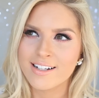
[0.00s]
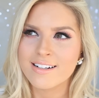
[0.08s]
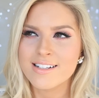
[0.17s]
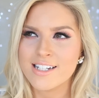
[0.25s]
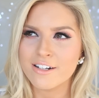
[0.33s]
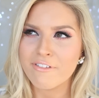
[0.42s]

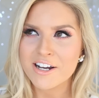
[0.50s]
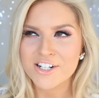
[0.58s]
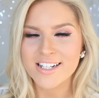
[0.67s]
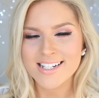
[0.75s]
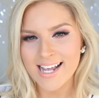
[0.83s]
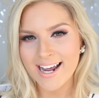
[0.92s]
instead of
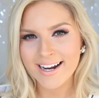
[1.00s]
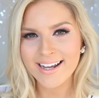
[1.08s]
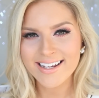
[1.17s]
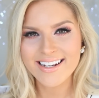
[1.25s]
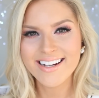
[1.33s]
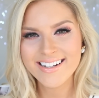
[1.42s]
actually saying
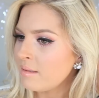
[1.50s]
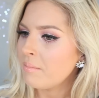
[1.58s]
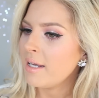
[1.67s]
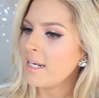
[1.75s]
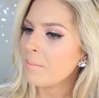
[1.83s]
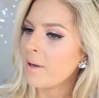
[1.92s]
it.
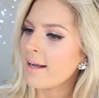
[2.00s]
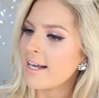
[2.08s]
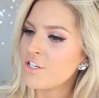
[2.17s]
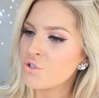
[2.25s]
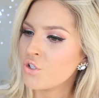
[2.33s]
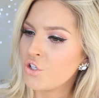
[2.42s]
Meaning
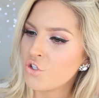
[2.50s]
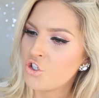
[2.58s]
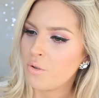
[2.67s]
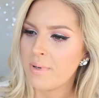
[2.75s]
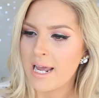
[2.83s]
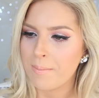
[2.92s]
behind your
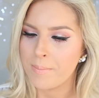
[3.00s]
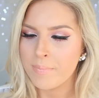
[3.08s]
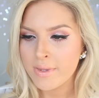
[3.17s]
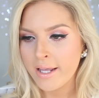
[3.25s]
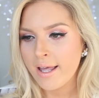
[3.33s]
YouTube name.